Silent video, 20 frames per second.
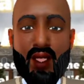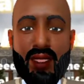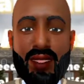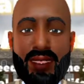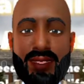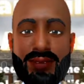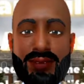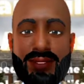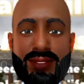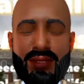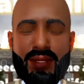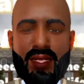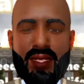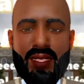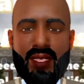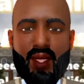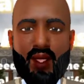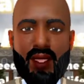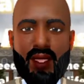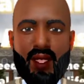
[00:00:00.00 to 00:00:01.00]
Just go
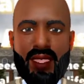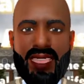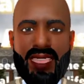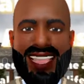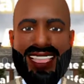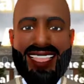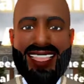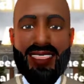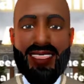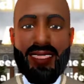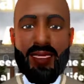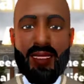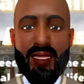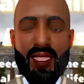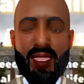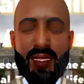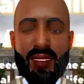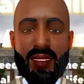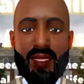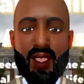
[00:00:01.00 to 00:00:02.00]
on my page, go
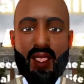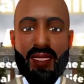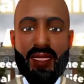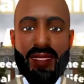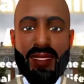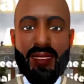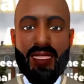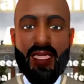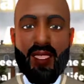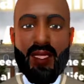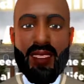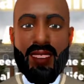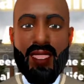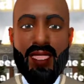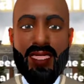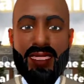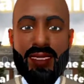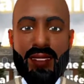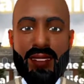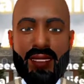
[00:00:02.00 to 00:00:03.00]
scroll through some of my
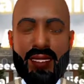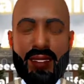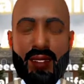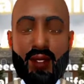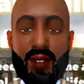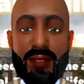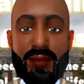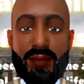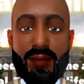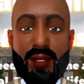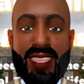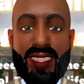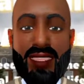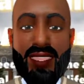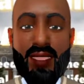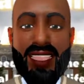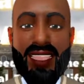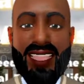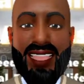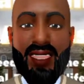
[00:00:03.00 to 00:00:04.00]
pictures. I
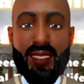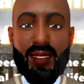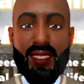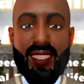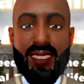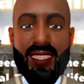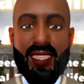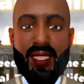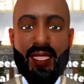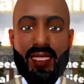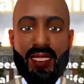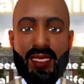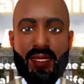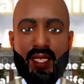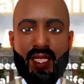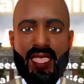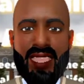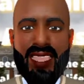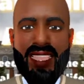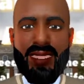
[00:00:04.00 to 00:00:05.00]
do have videos
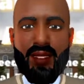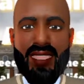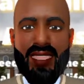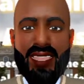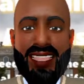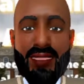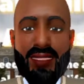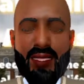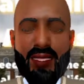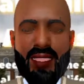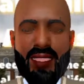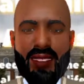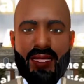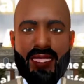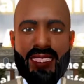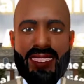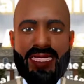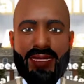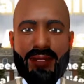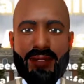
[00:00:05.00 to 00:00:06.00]
where it's actually
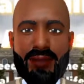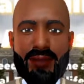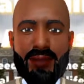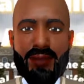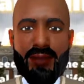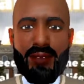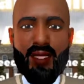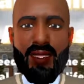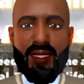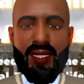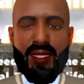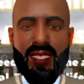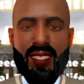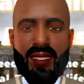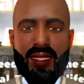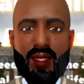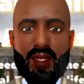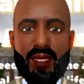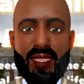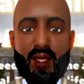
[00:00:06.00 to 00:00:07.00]
me, so you can
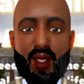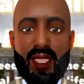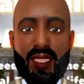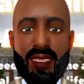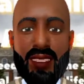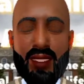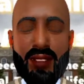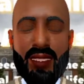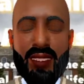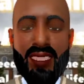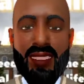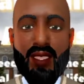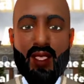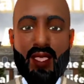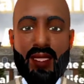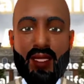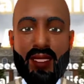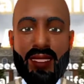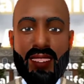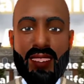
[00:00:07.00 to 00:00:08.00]
see what you're dealing
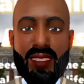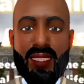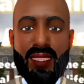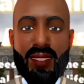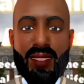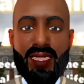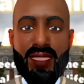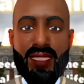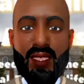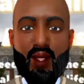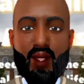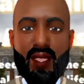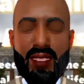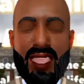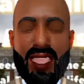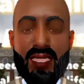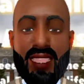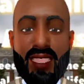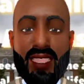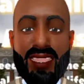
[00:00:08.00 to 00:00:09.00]
with or who you're dealing with.
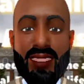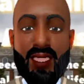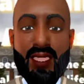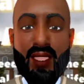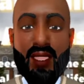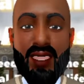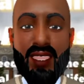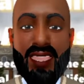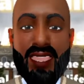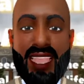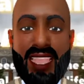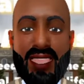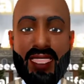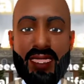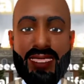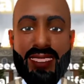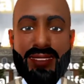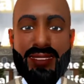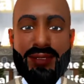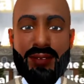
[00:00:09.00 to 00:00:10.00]
I'm not trying to
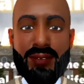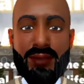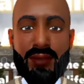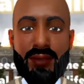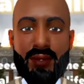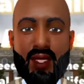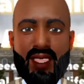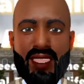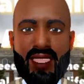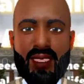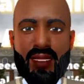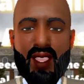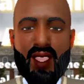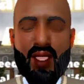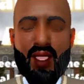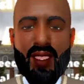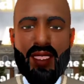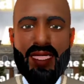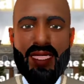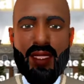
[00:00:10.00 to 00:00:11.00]
hide. I'm just
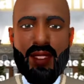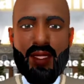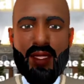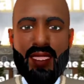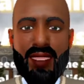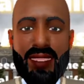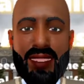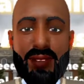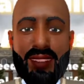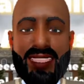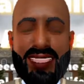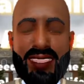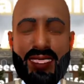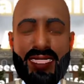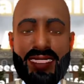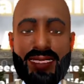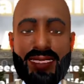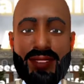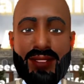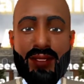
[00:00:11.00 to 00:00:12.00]
trying to prevent
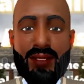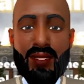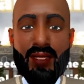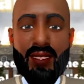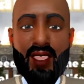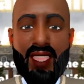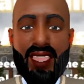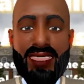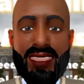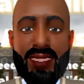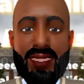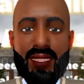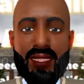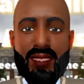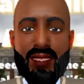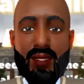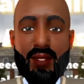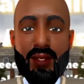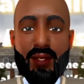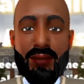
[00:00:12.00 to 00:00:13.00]
any
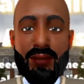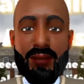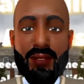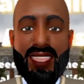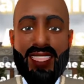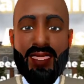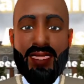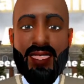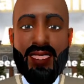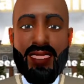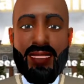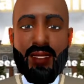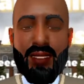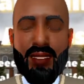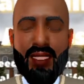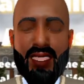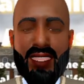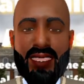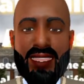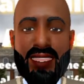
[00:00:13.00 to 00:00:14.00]
distractions in these
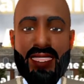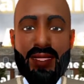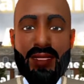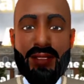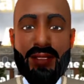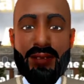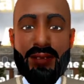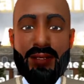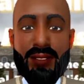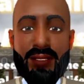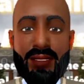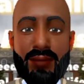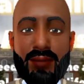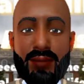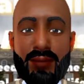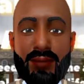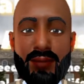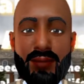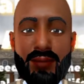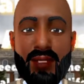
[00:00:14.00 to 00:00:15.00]
videos.
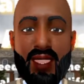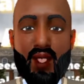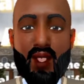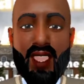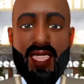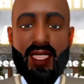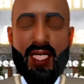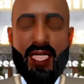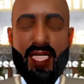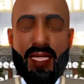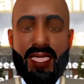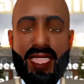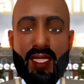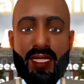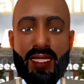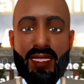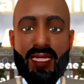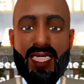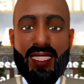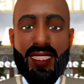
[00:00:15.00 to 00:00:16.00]
All right, I
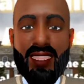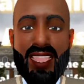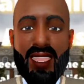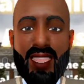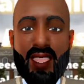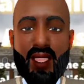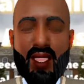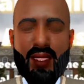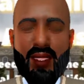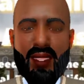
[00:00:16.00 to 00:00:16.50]
appreciate y'all.